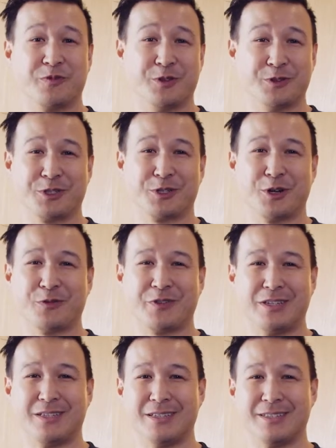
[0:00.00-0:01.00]
filter
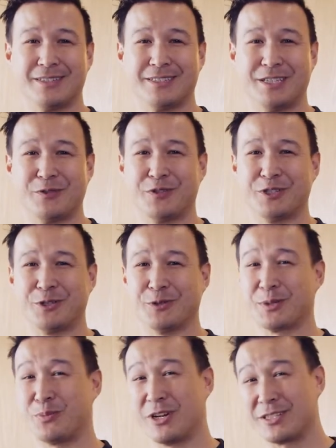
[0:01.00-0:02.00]
coffee is different to
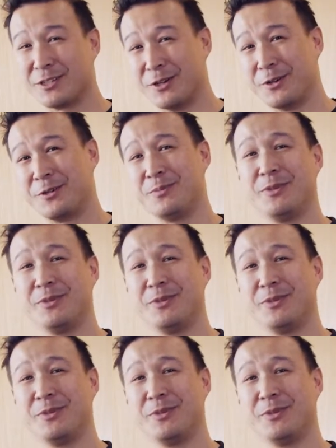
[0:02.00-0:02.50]
espresso